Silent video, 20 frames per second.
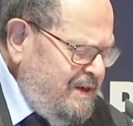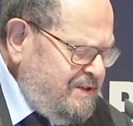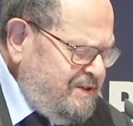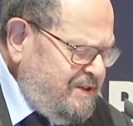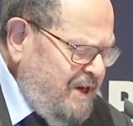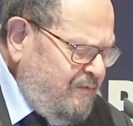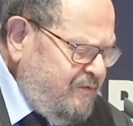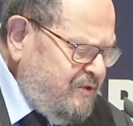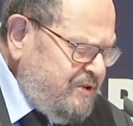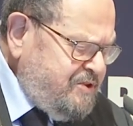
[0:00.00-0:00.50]

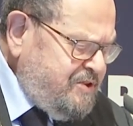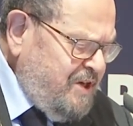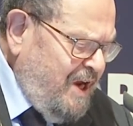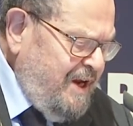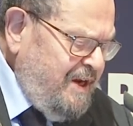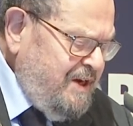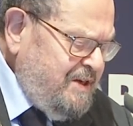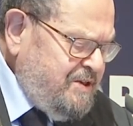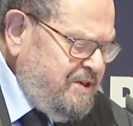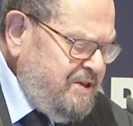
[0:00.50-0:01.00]
several
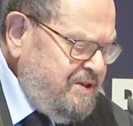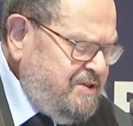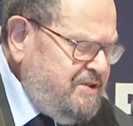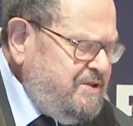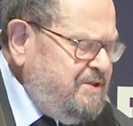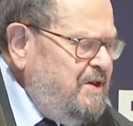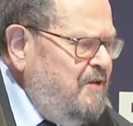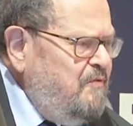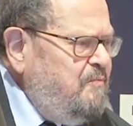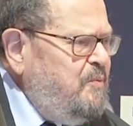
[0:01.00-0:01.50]

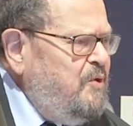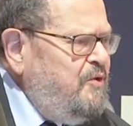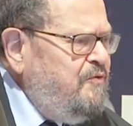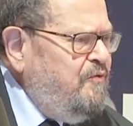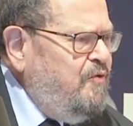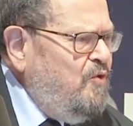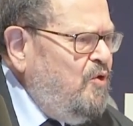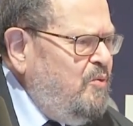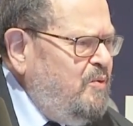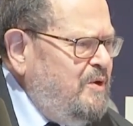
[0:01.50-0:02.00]
scientists have
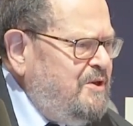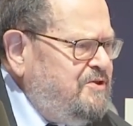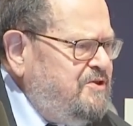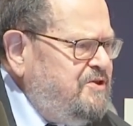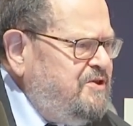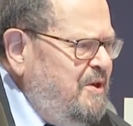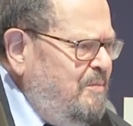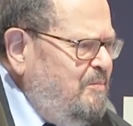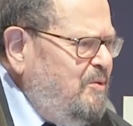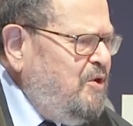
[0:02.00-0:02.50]
put forward
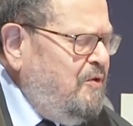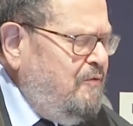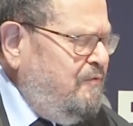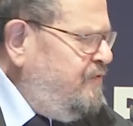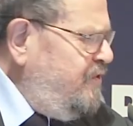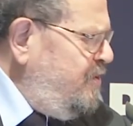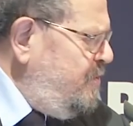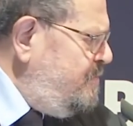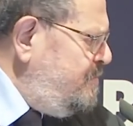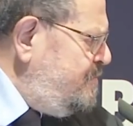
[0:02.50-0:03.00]
similar
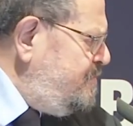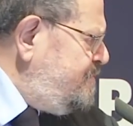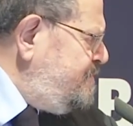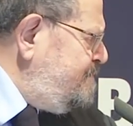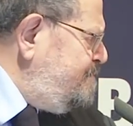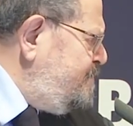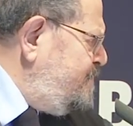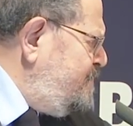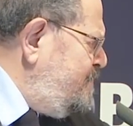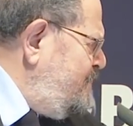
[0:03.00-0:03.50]

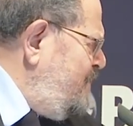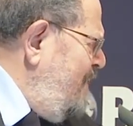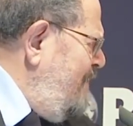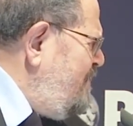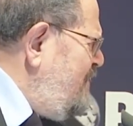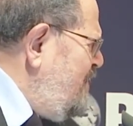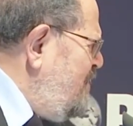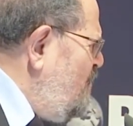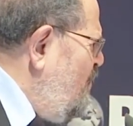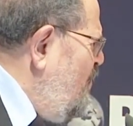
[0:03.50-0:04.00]
views. Do you
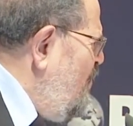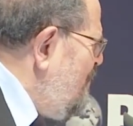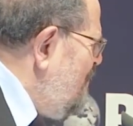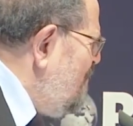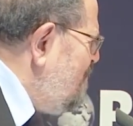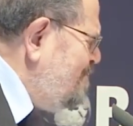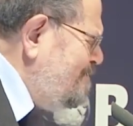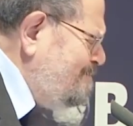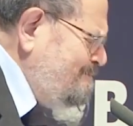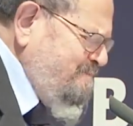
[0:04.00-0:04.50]
have any
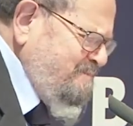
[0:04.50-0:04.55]
water?